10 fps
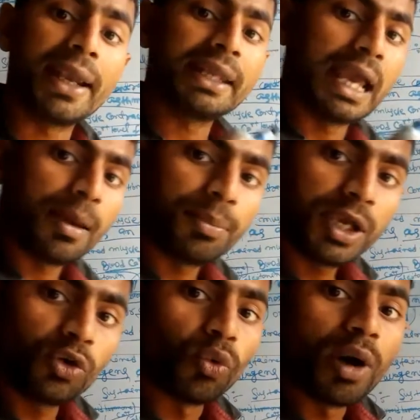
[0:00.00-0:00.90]
what
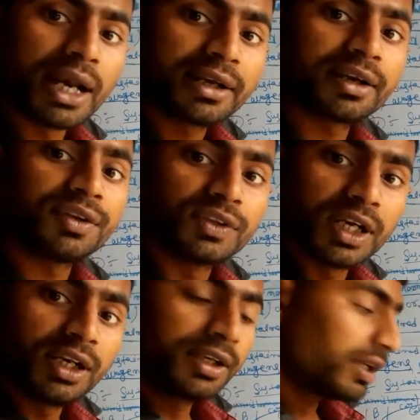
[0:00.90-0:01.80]
happen? What
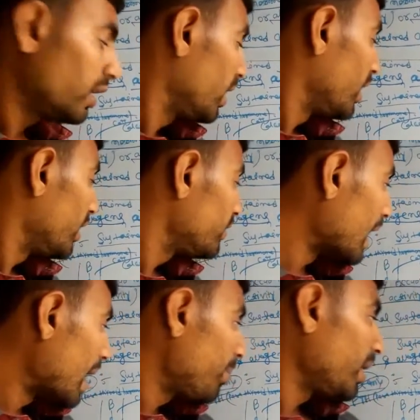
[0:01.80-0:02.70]
result? is
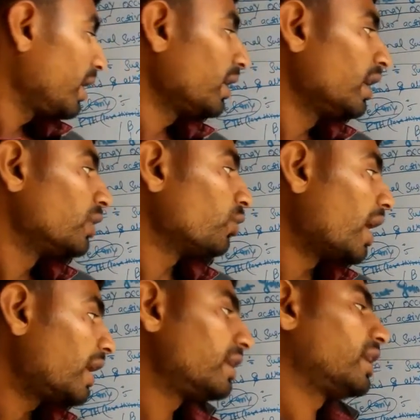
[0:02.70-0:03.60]
happen to
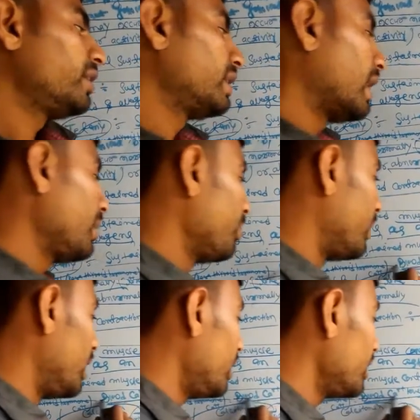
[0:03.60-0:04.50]
at that
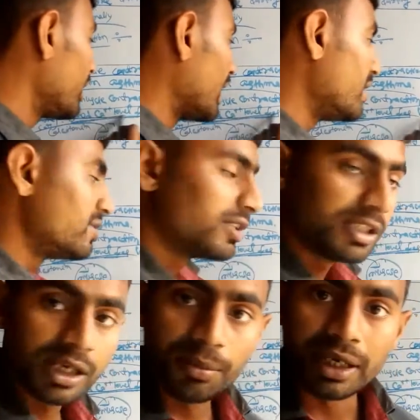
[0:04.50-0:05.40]
time blood
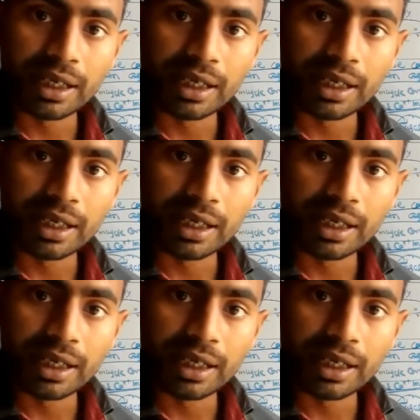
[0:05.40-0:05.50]
calcium